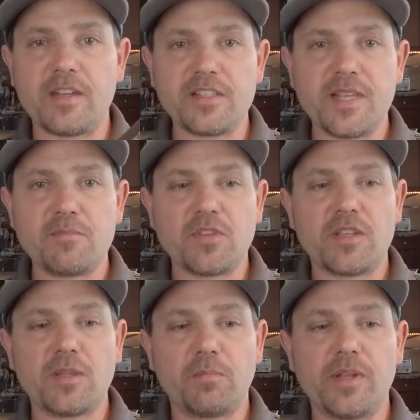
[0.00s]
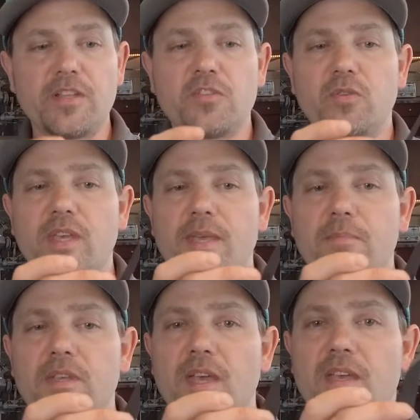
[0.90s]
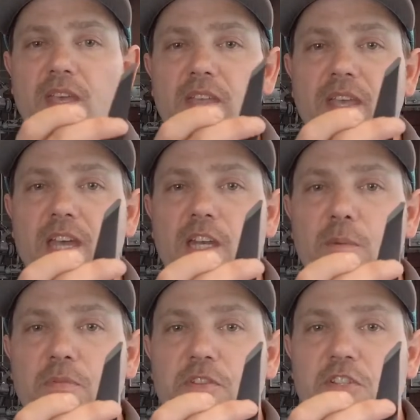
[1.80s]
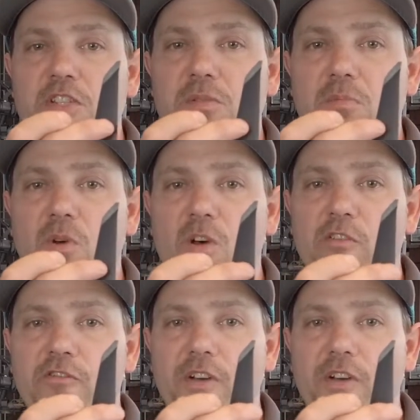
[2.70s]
it seems like the blade's okay, but you end up with a small,